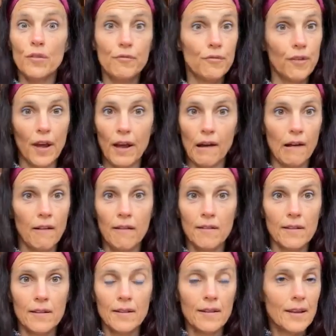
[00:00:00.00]
could
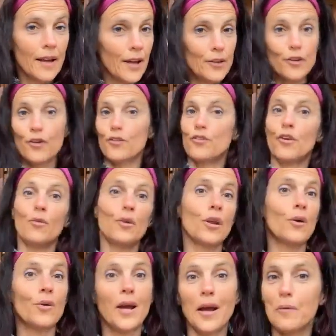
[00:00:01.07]
fail and you're
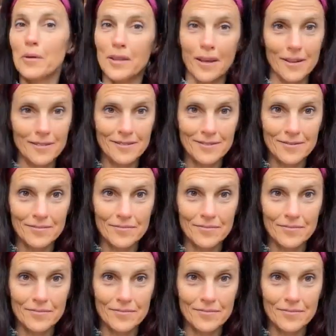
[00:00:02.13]
totally okay with it?